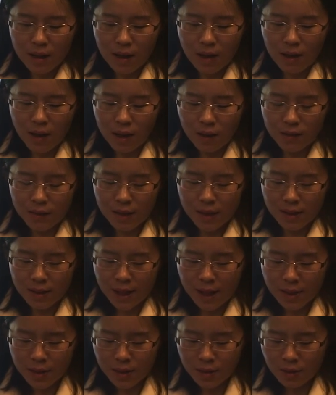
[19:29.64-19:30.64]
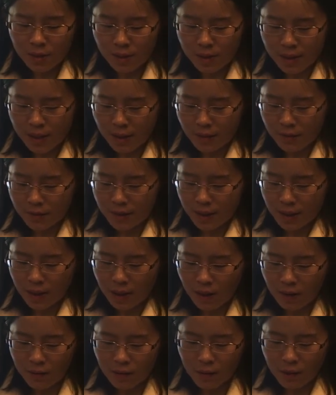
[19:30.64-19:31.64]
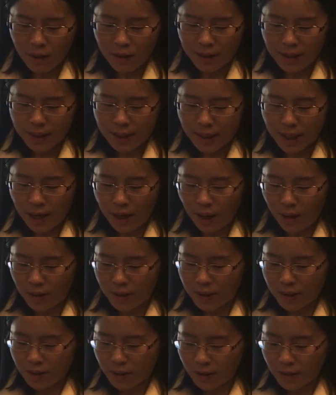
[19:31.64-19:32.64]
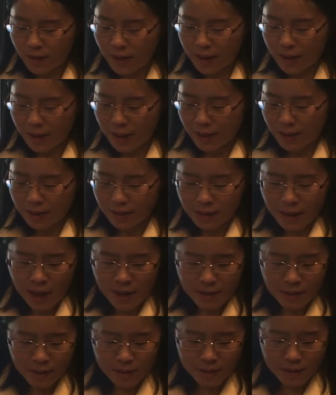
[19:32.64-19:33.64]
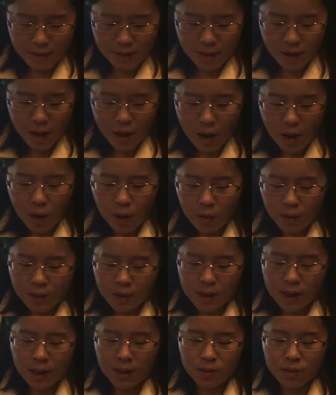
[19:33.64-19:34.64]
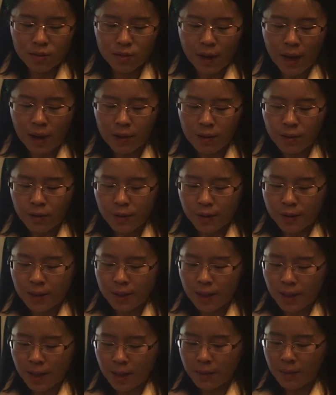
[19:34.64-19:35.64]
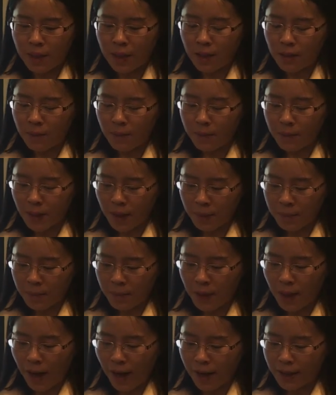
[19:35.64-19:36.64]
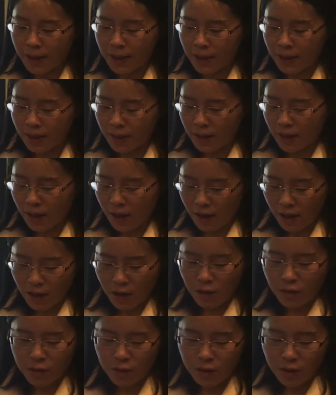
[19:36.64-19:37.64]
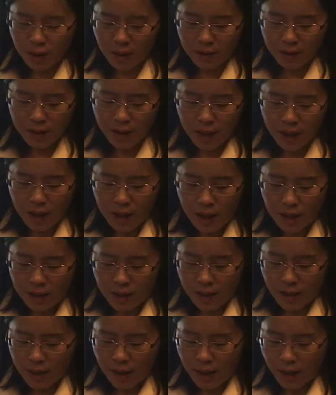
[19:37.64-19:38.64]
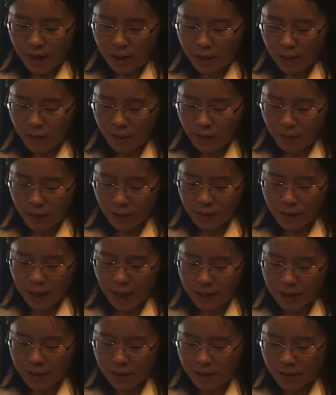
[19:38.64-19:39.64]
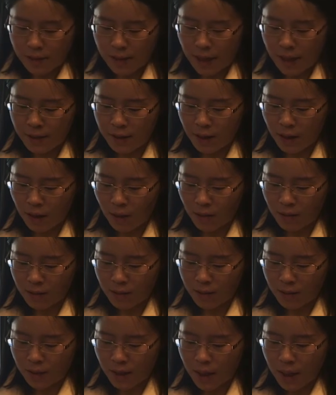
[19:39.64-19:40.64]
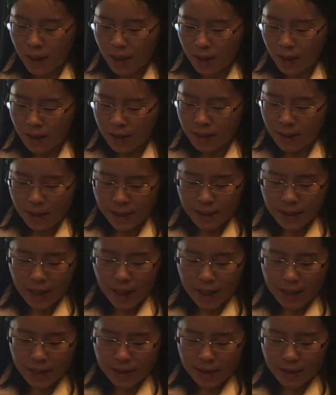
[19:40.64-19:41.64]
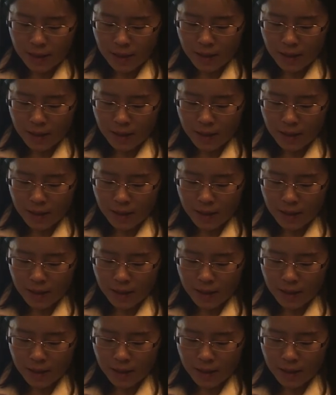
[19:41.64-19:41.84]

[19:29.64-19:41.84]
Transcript: all of the National Safety of Quality Health Services standards would need to accurately be implied in the care of John, there are a few that stand out in this case.